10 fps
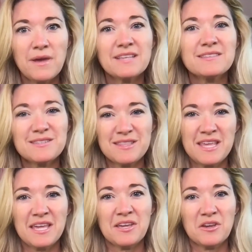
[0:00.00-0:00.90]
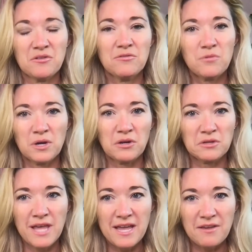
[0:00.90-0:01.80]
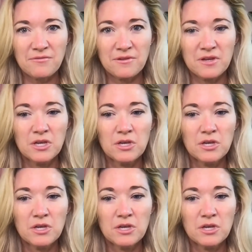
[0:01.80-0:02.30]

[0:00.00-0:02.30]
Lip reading: best thing for your life,